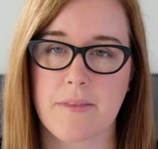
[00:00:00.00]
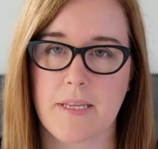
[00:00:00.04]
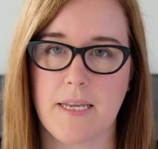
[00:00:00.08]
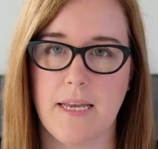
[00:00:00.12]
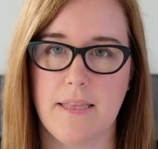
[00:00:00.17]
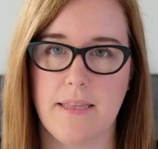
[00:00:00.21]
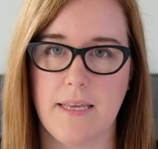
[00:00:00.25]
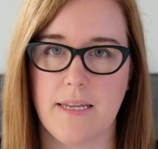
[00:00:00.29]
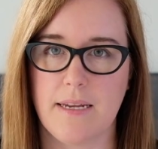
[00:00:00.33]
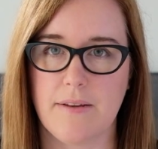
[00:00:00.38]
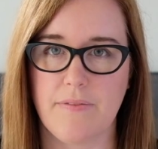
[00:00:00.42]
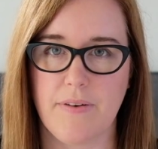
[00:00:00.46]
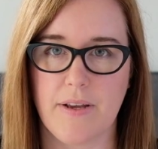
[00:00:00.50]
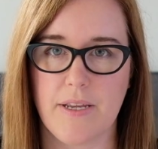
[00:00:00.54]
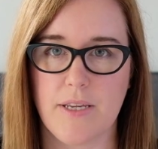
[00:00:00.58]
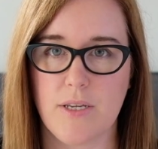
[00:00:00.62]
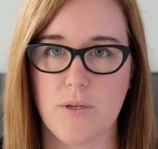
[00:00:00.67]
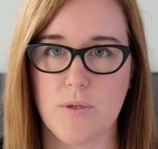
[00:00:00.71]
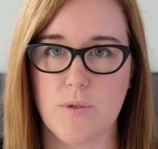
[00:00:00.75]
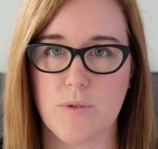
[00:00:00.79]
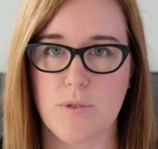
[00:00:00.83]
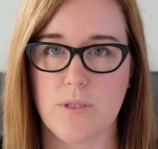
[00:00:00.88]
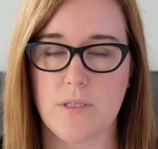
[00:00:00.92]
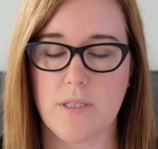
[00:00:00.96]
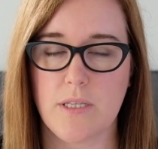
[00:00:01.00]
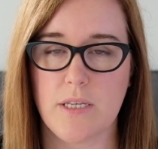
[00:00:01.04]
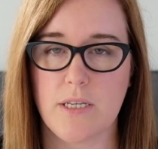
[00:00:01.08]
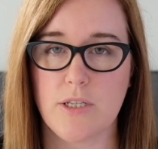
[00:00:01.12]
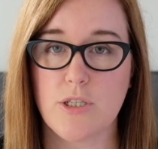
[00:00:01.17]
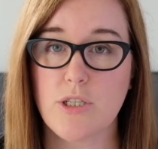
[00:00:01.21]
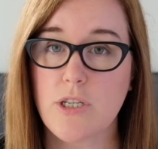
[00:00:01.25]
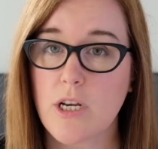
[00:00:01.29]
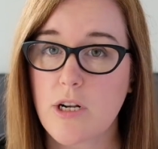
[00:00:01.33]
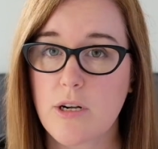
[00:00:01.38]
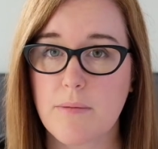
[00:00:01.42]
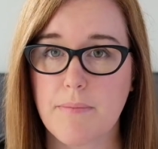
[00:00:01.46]
And then if I use the
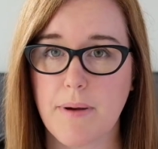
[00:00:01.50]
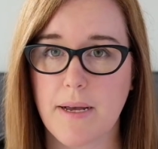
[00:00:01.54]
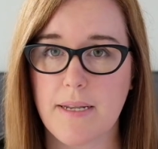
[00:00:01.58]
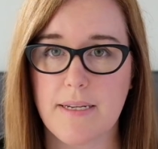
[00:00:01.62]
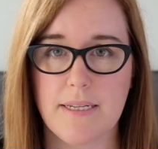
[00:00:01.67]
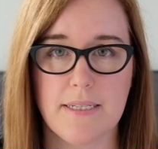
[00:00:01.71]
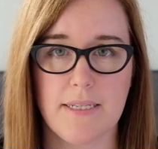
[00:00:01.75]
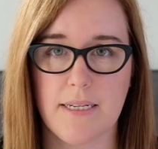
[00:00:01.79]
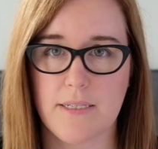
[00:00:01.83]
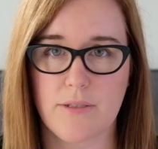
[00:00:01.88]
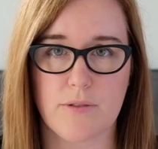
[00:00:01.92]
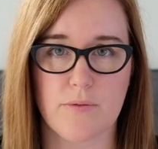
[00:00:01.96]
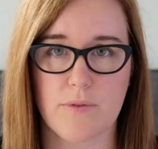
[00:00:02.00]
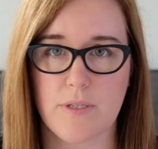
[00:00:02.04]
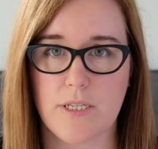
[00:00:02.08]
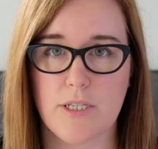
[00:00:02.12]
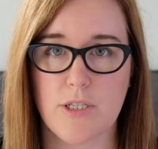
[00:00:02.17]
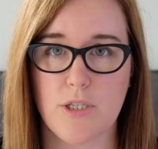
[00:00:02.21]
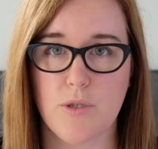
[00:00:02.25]
shutter button, it doesn't really